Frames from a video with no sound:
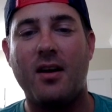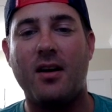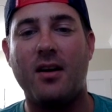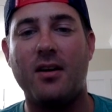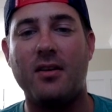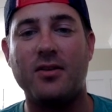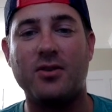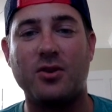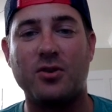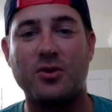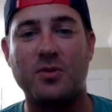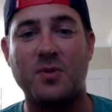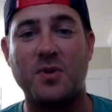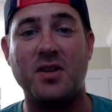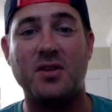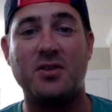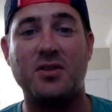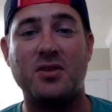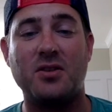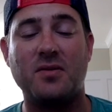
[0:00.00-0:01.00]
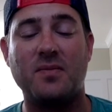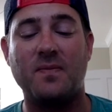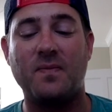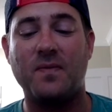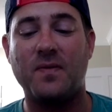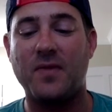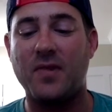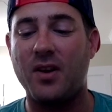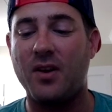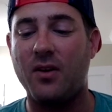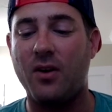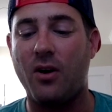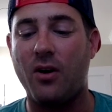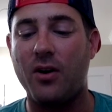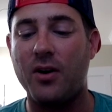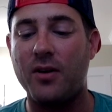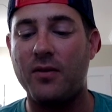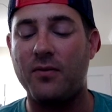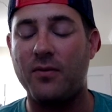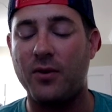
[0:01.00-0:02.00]
this whole speech
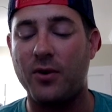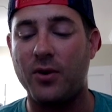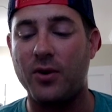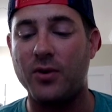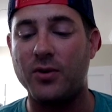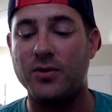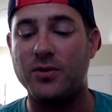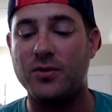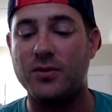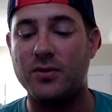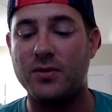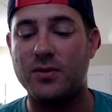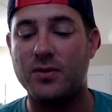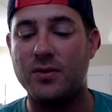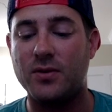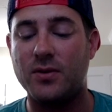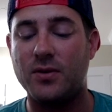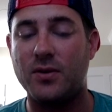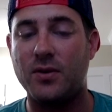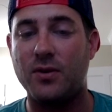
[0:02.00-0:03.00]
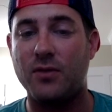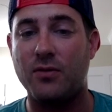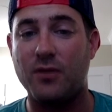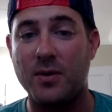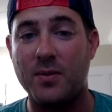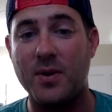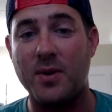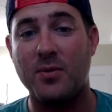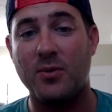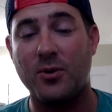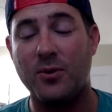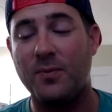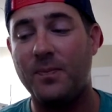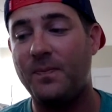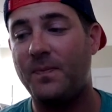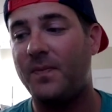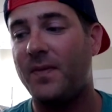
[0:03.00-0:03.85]
already for 3 people.